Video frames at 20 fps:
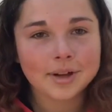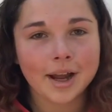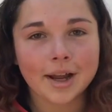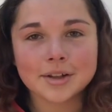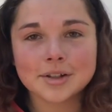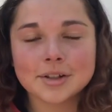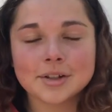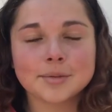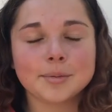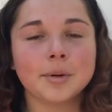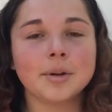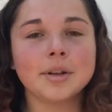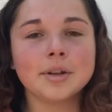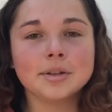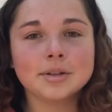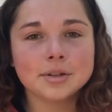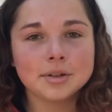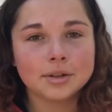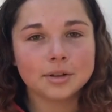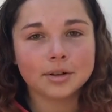I just want
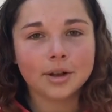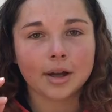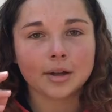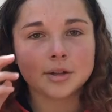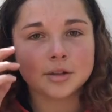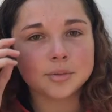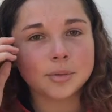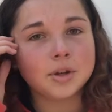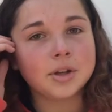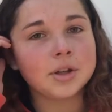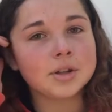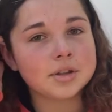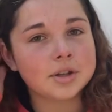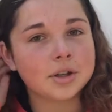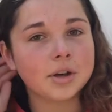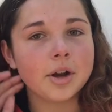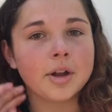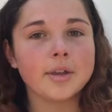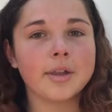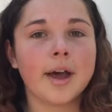you to
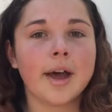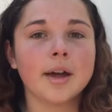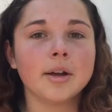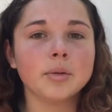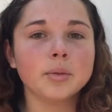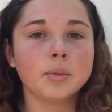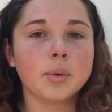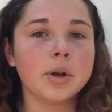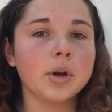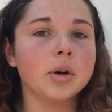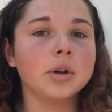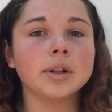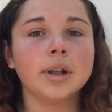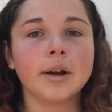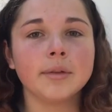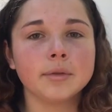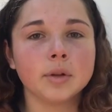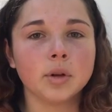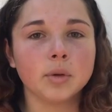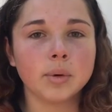know that we all
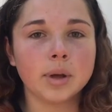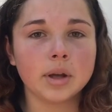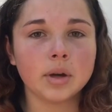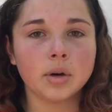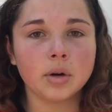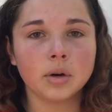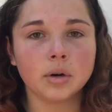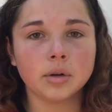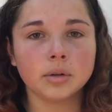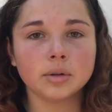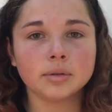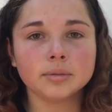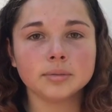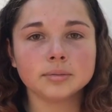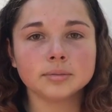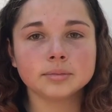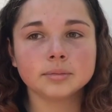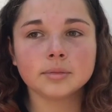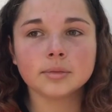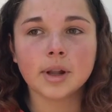love you. We all
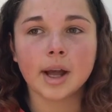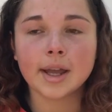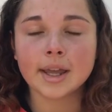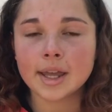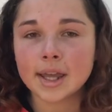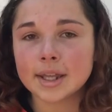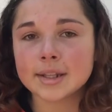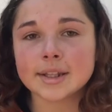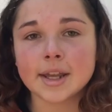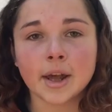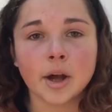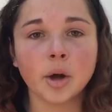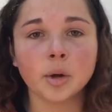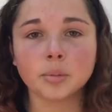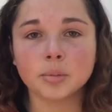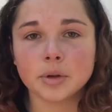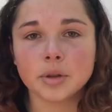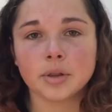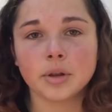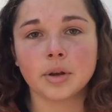are here to
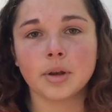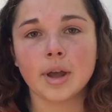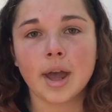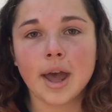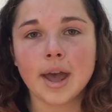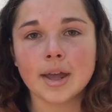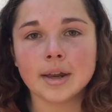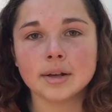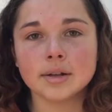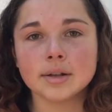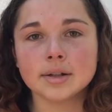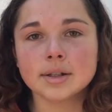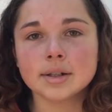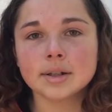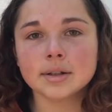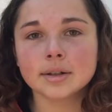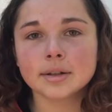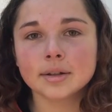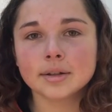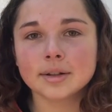help with you and
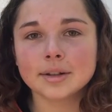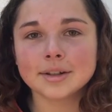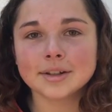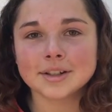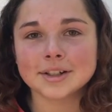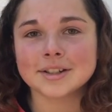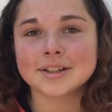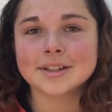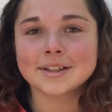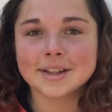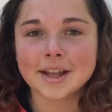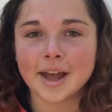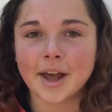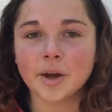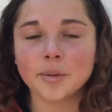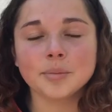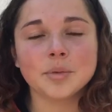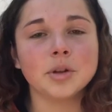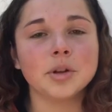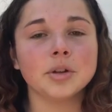just
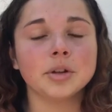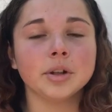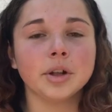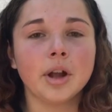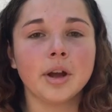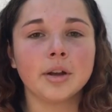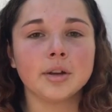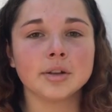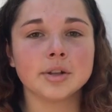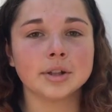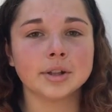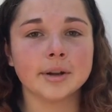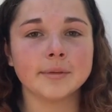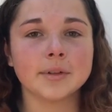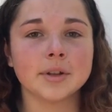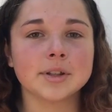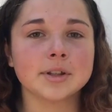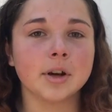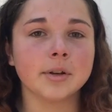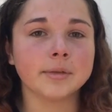help you learn to love
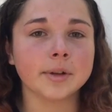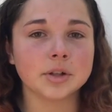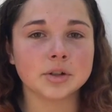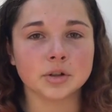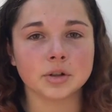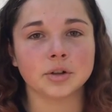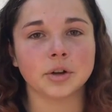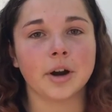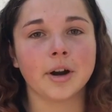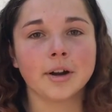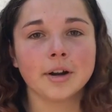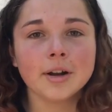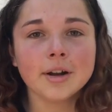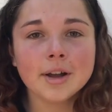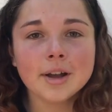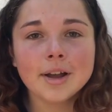yourself and to grow.